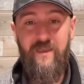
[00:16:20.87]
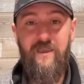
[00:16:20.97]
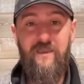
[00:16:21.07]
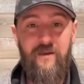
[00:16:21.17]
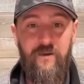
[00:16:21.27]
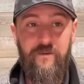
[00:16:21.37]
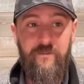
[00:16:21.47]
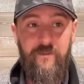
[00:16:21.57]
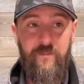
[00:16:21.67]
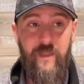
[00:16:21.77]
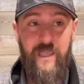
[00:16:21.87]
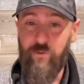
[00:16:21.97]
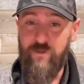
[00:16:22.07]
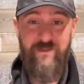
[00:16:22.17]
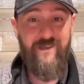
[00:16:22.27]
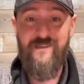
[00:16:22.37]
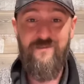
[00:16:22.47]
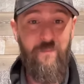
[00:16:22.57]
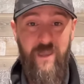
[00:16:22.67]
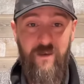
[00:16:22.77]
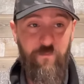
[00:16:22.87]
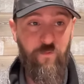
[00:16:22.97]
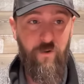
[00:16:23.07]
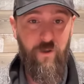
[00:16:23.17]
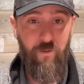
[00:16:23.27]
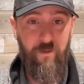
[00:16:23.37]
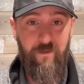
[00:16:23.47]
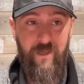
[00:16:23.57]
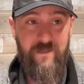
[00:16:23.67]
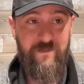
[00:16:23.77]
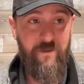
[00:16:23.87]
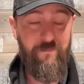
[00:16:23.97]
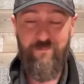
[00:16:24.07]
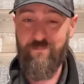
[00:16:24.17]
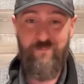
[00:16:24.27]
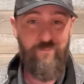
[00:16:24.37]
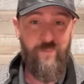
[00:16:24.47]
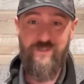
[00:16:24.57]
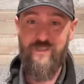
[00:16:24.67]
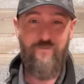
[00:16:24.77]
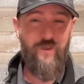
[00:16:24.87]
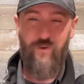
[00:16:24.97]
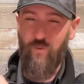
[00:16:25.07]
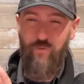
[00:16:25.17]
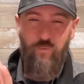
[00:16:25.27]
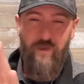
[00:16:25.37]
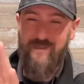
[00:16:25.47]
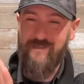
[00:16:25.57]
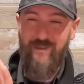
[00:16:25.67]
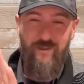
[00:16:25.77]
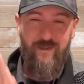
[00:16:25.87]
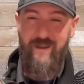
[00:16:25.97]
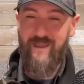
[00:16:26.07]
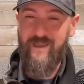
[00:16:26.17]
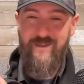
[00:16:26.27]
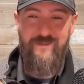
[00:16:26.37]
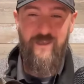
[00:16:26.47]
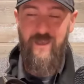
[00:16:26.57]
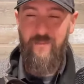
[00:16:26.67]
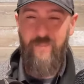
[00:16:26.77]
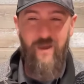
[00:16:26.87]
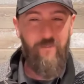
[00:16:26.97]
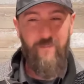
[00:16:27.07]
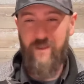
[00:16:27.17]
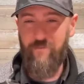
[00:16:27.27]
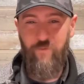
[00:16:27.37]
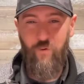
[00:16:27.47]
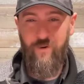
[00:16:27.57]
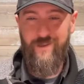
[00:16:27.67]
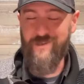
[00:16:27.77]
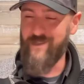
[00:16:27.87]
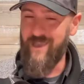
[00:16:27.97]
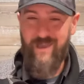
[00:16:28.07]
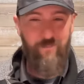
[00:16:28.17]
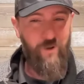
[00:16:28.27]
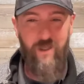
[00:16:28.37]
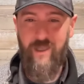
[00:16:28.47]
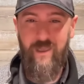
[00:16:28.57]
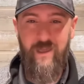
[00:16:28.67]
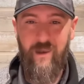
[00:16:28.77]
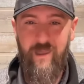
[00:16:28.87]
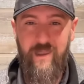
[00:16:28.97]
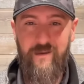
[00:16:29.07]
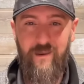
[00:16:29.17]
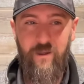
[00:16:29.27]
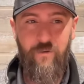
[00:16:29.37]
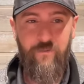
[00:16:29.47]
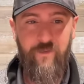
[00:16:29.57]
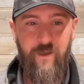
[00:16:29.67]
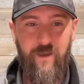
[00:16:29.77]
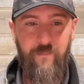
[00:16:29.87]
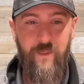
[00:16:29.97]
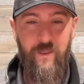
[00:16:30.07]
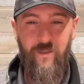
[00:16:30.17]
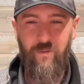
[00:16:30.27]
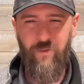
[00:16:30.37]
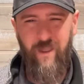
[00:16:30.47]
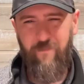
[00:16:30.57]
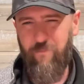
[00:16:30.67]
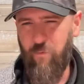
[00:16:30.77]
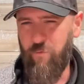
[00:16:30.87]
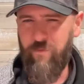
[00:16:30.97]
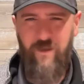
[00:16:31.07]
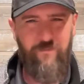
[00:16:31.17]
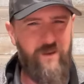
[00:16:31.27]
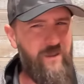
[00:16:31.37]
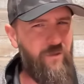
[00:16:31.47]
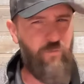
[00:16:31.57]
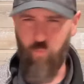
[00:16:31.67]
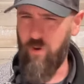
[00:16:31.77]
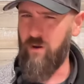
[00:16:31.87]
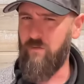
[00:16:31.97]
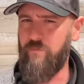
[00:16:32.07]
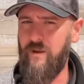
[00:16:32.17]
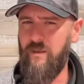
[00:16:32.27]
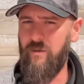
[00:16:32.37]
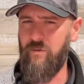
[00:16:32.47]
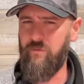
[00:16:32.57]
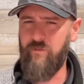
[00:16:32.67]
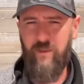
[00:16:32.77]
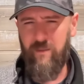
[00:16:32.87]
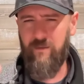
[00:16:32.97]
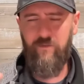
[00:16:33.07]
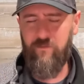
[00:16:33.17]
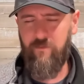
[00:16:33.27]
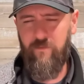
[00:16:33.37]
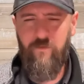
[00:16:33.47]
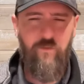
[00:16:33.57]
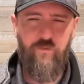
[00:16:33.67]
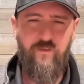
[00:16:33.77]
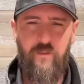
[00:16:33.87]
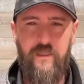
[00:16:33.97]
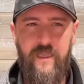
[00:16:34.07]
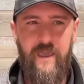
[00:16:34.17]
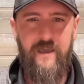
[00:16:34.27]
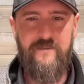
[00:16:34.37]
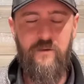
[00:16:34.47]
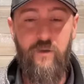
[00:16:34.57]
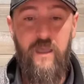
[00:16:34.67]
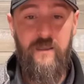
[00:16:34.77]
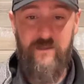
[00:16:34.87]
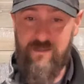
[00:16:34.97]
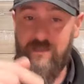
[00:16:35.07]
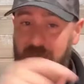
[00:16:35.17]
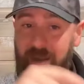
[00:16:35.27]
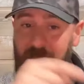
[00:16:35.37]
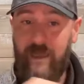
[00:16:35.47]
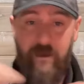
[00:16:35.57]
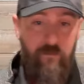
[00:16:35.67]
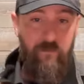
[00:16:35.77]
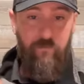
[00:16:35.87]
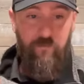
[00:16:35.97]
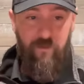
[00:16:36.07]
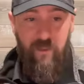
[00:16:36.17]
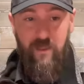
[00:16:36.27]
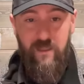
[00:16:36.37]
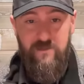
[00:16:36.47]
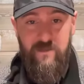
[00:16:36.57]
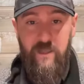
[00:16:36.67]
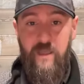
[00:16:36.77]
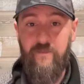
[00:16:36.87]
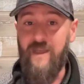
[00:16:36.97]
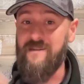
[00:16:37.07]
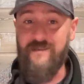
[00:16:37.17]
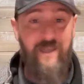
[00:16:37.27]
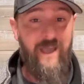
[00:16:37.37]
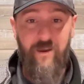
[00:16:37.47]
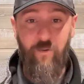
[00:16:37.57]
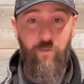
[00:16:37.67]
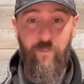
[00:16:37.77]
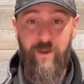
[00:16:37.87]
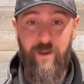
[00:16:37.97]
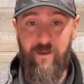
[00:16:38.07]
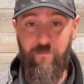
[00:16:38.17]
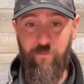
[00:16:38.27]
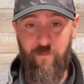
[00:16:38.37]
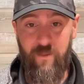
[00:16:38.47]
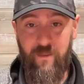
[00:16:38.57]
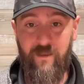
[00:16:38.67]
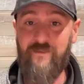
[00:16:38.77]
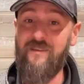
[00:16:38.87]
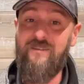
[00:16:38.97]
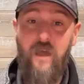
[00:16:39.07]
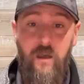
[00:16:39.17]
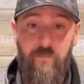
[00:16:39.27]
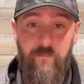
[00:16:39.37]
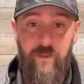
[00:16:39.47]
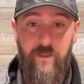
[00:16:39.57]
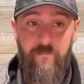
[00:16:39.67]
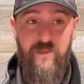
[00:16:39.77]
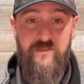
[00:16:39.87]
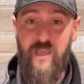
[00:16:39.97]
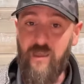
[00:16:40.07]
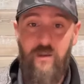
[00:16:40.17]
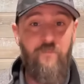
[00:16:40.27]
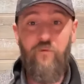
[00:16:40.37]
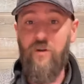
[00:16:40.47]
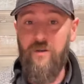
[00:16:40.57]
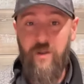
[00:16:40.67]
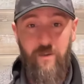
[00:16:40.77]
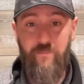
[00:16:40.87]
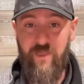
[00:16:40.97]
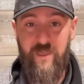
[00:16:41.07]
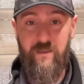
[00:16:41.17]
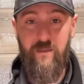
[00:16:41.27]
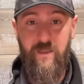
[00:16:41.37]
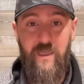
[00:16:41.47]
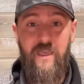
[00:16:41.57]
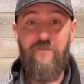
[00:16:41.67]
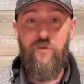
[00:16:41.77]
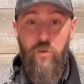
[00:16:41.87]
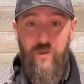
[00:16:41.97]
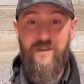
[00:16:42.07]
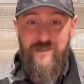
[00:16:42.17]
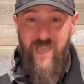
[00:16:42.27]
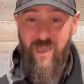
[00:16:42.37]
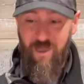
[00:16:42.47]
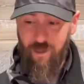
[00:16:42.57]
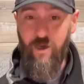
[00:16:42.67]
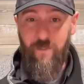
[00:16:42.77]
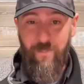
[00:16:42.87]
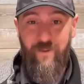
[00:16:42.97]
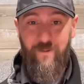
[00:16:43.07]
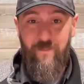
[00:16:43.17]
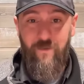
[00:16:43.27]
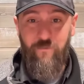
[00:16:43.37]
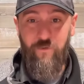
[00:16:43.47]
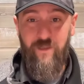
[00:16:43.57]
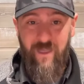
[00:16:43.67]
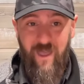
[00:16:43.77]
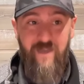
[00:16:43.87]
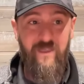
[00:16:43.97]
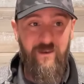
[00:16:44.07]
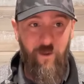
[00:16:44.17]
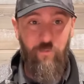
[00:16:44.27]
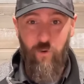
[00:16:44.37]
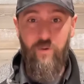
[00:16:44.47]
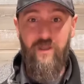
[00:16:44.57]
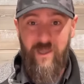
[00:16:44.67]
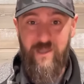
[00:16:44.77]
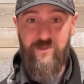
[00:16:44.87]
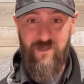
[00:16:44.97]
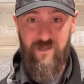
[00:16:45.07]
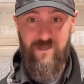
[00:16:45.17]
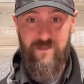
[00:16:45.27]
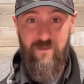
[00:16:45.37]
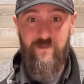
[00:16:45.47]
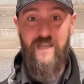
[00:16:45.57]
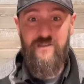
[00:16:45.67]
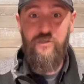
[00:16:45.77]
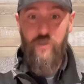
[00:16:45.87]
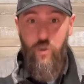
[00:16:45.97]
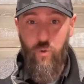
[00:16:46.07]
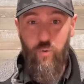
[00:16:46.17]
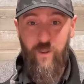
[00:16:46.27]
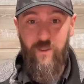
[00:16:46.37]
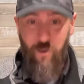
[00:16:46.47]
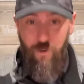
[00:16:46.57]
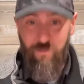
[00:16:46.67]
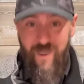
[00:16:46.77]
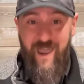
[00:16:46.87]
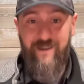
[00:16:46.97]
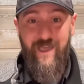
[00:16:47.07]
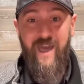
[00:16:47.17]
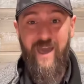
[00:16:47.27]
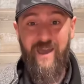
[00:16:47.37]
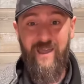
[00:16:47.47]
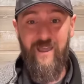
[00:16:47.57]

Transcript: Yeah, uh, he looks like he's made of granola. He's up Pacific Northwest looking ass, about mid forties. Probably ain't got laid in a long time. Like four or five videos, weird videos. Like it's he's a silly guy. So you see that guy? See that he just that's the guy I don't want to buy nothing from him because he's dumb. He's taking up for a dumb thing. If you can take up for the guy that don't know what a hitch is. That's you. You're that guy.